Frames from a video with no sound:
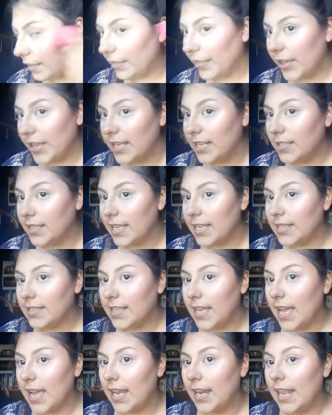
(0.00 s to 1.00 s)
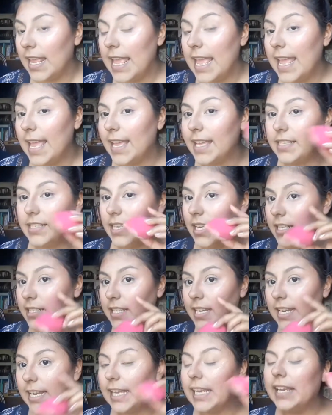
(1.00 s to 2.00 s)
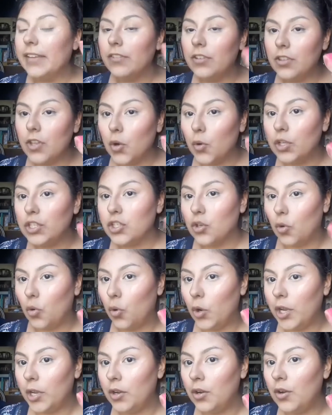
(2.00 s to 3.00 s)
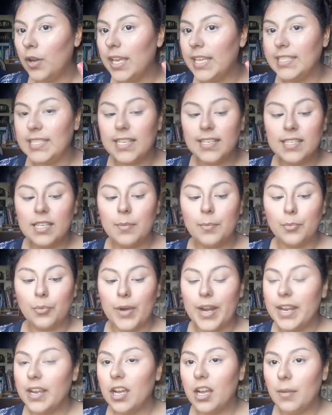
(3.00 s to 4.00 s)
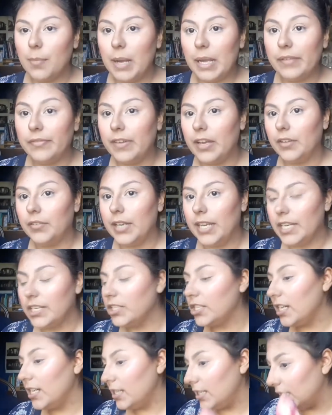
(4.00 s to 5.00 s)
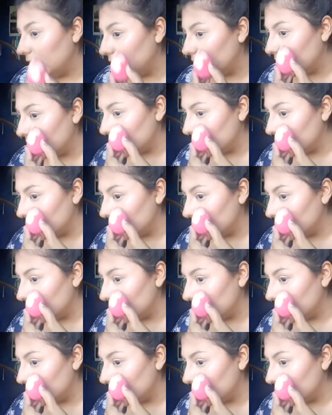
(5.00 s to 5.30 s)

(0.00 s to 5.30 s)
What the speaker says: this is that it doesn't, even though it's oil, it doesn't break up my foundation, and it